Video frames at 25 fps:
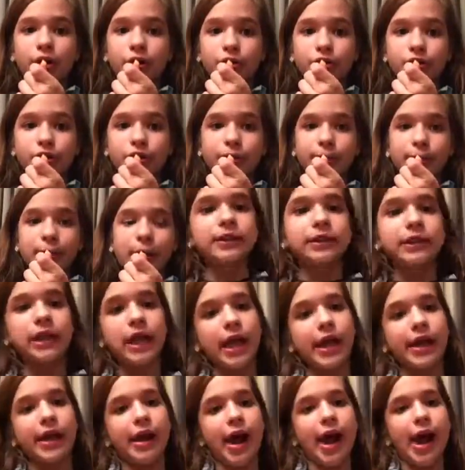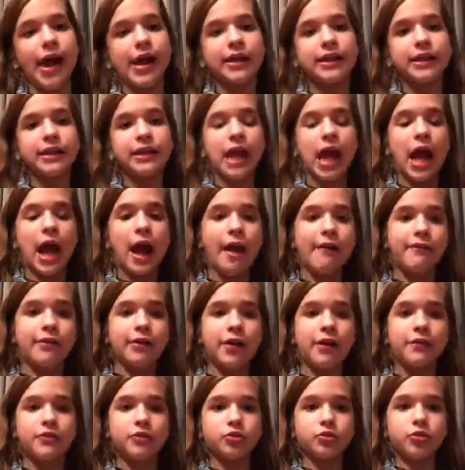YouTube. Like, I didn't have
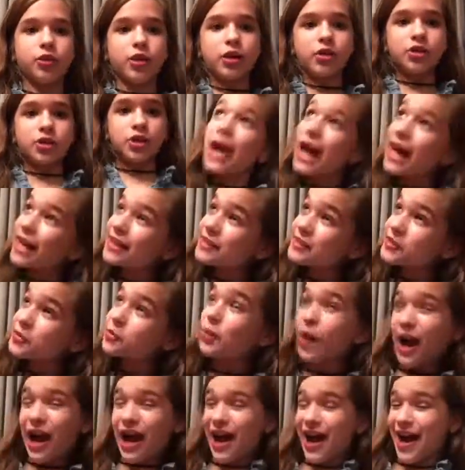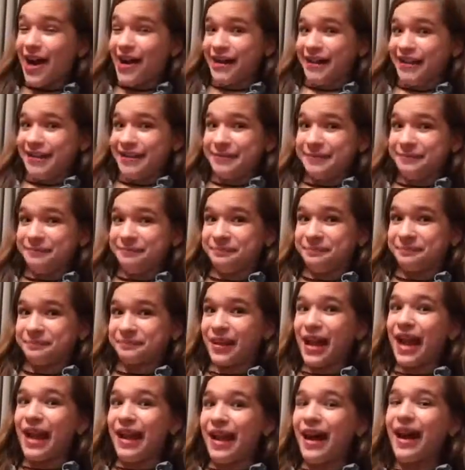enough storage. That's why
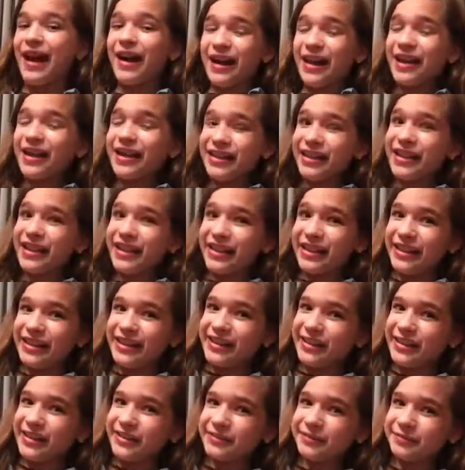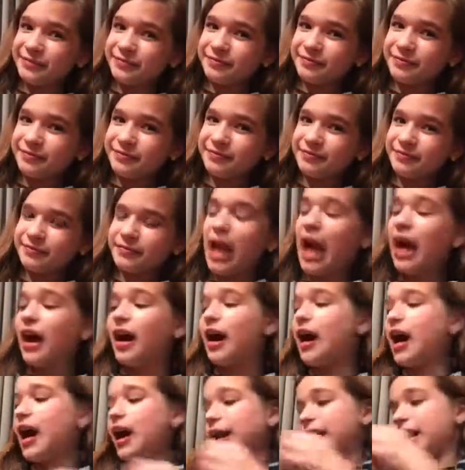I need
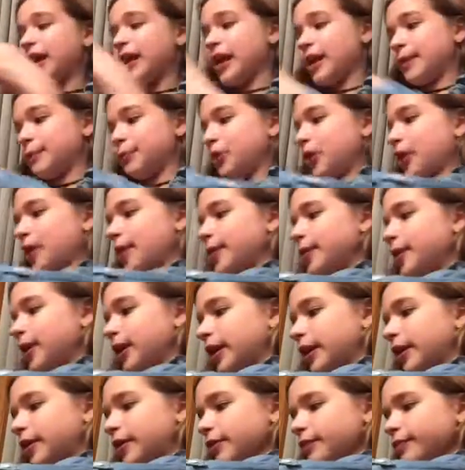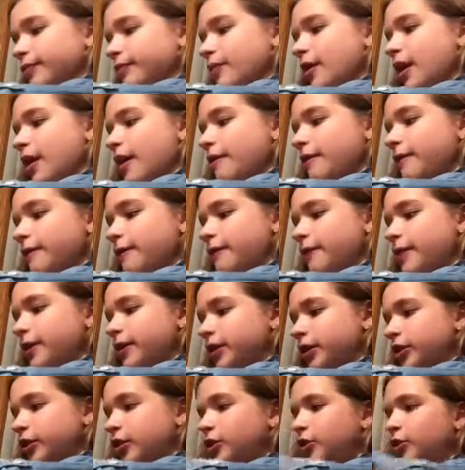a camera, like a
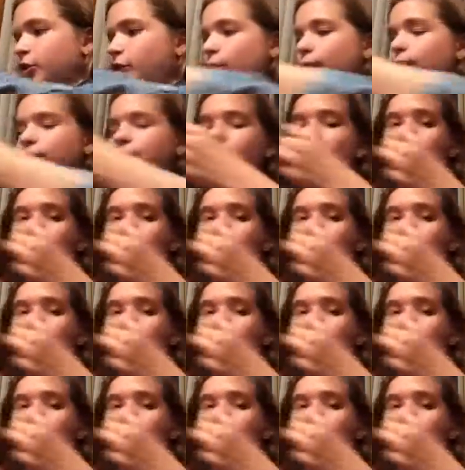video